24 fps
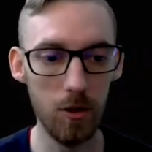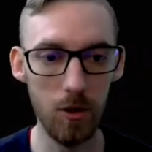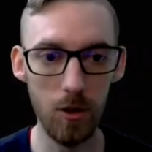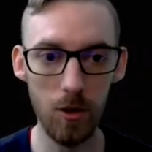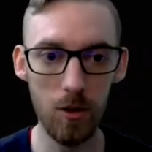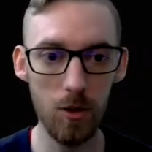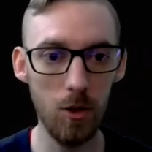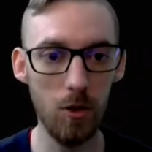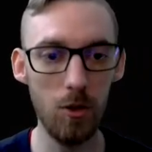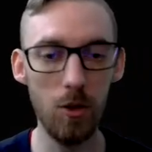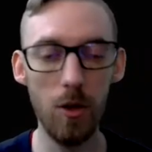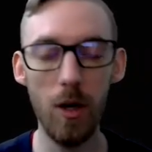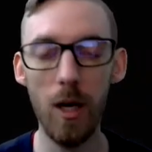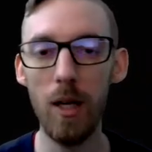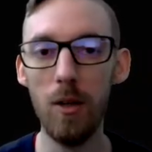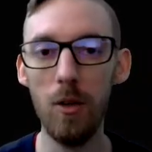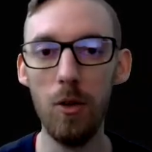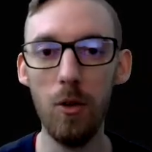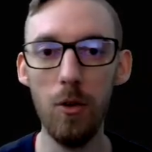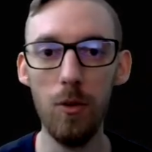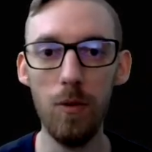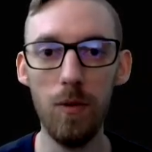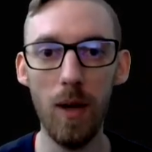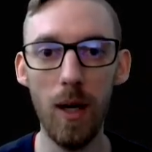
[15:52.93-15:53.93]
just create a
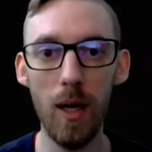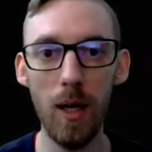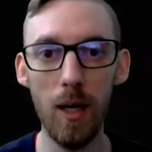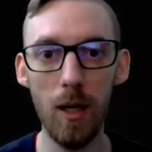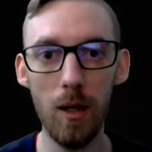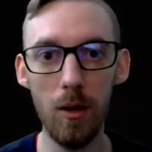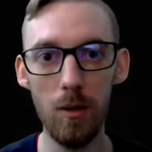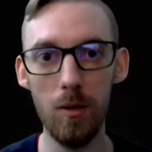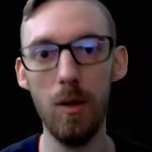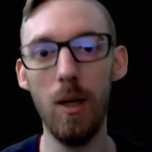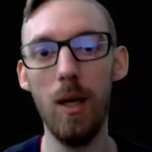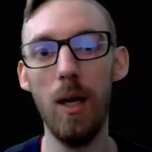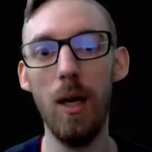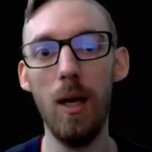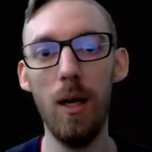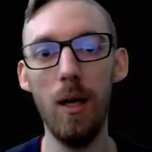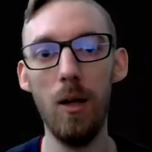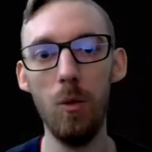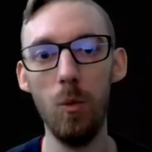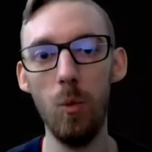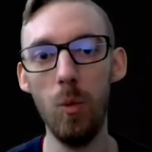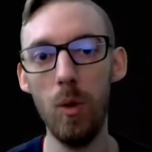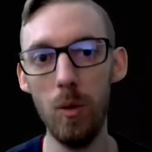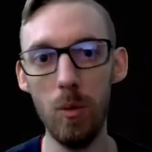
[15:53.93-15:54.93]
new file
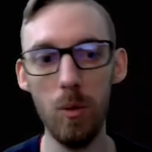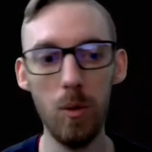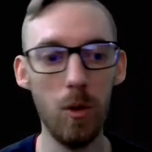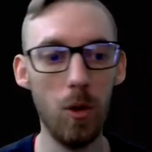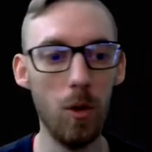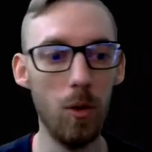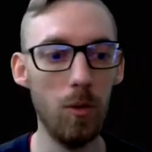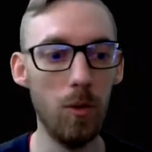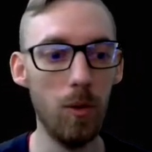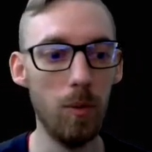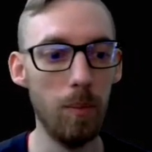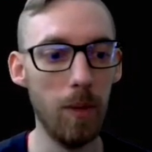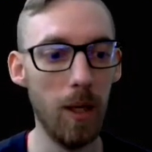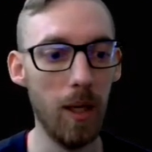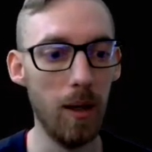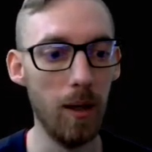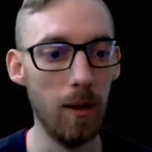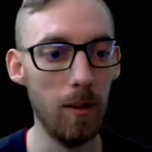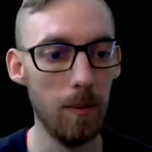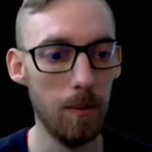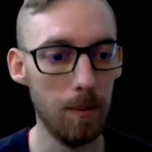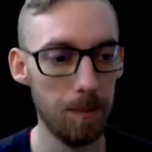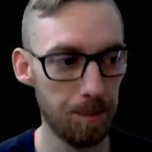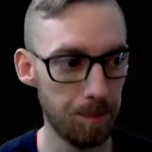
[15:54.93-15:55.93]
and we will go from
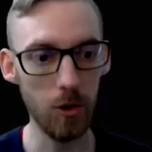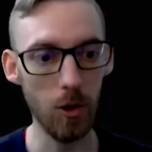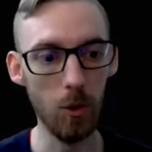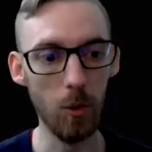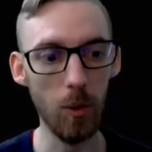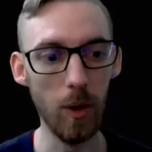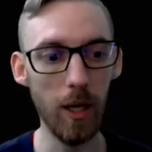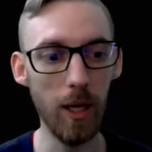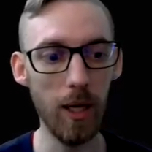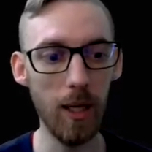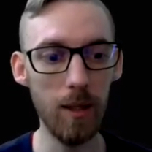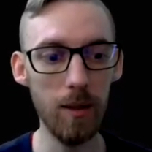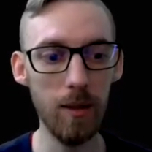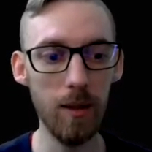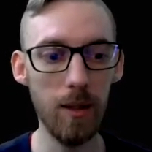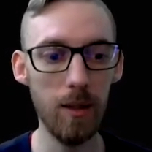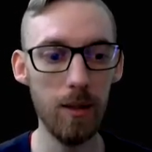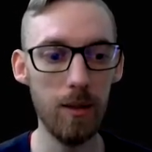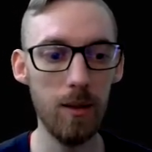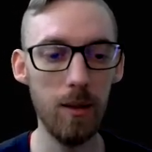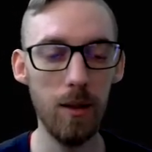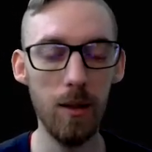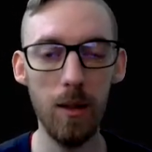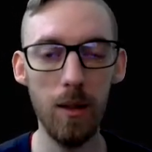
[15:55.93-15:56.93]
there. So in
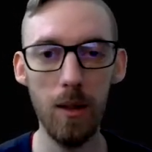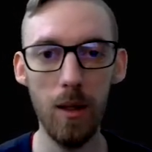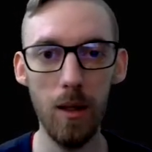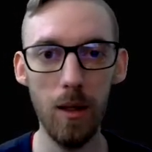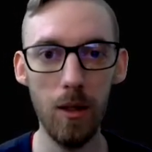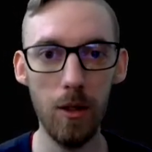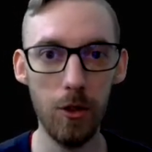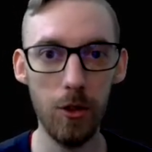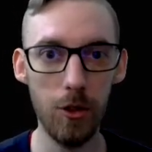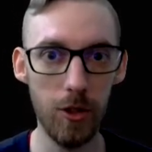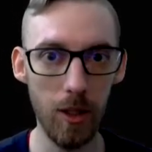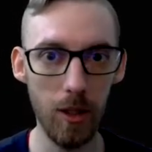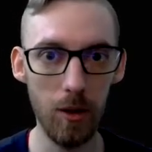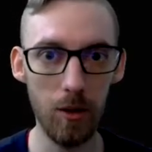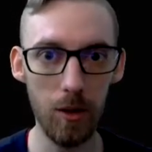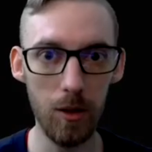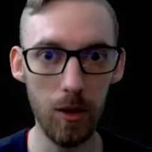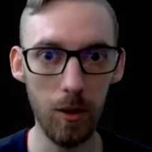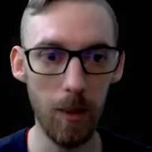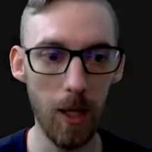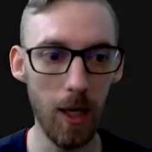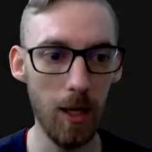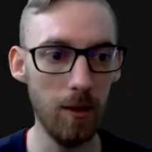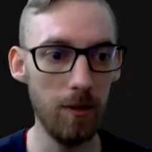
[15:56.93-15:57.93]
this shell
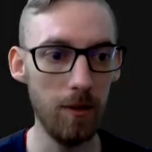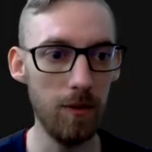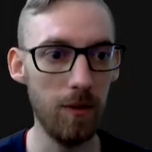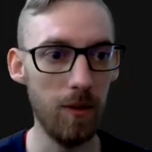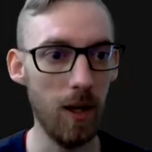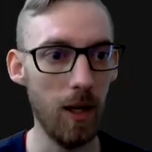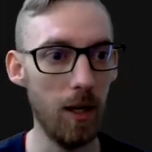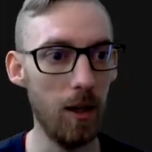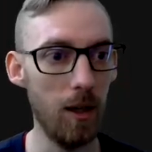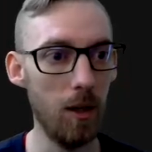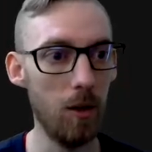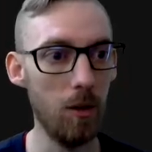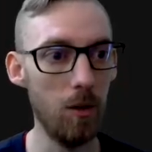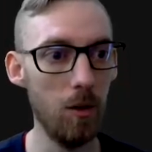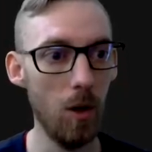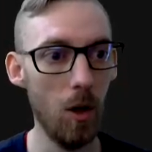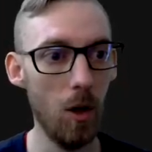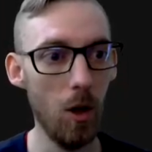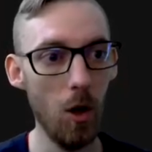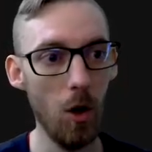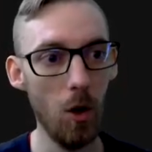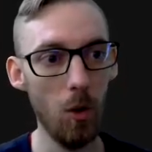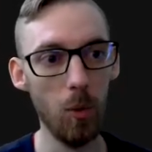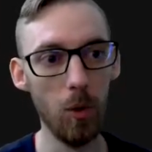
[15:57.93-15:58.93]
command file,
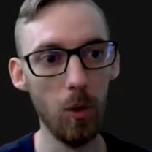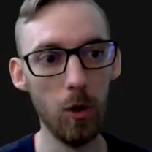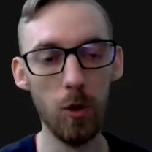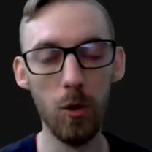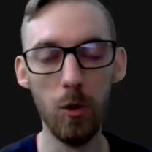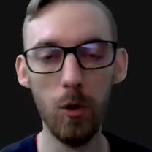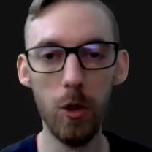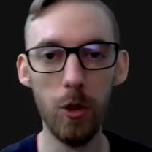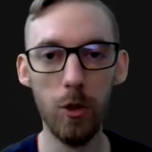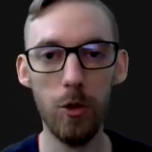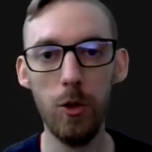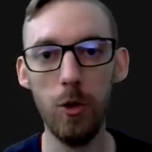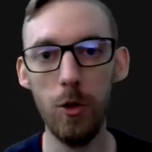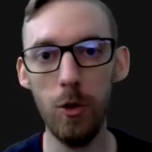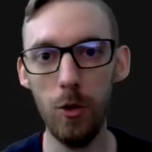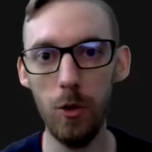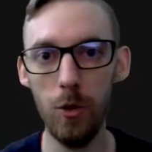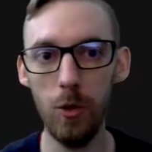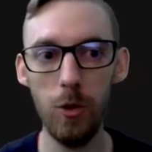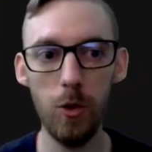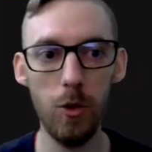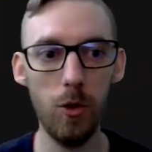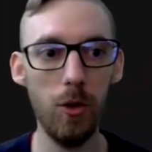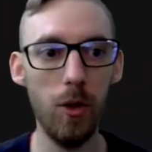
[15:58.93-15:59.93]
we're going
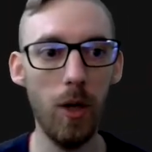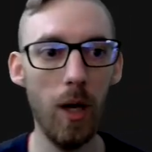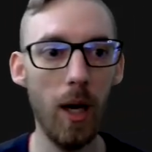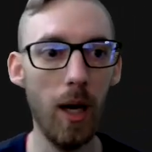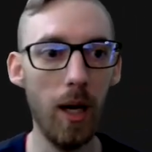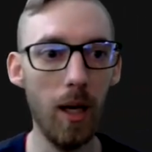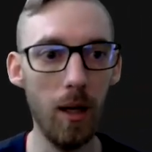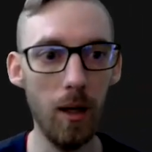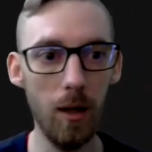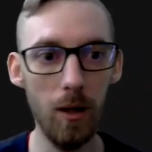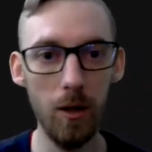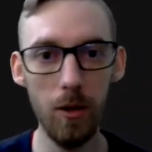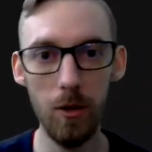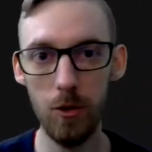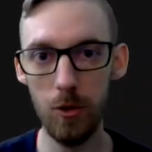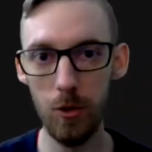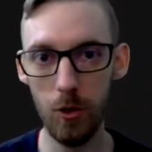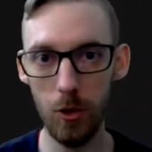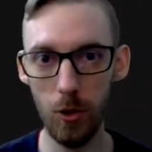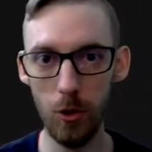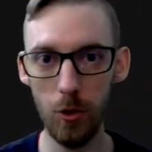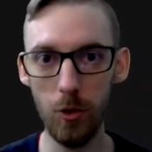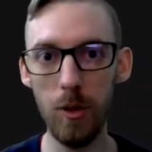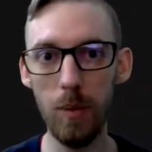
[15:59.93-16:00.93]
to create
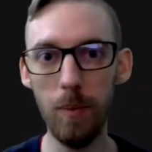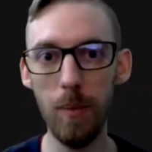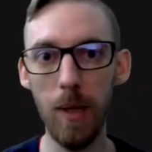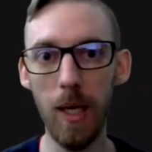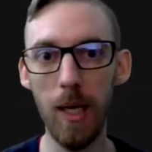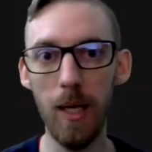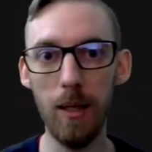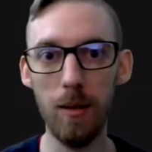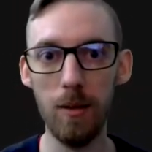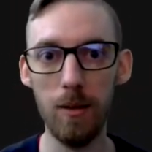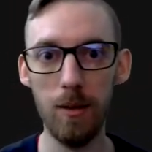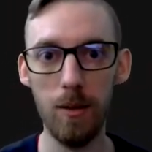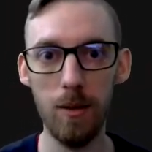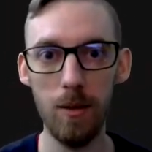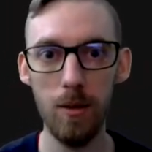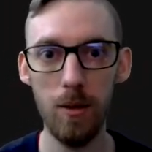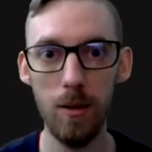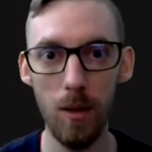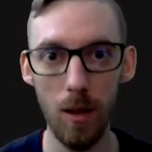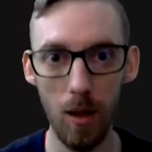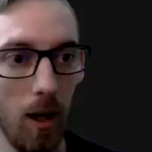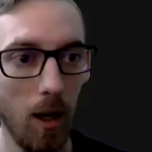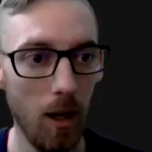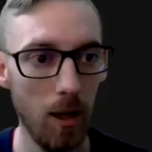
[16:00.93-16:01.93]
two commands.
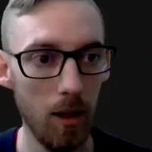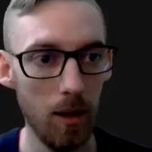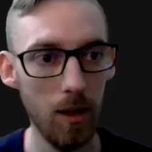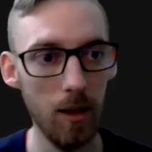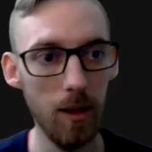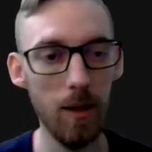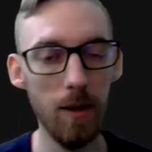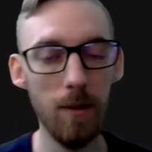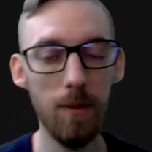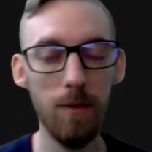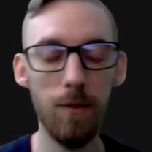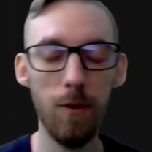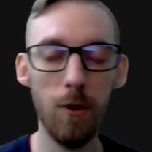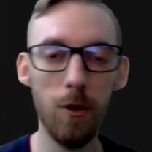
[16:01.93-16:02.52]
The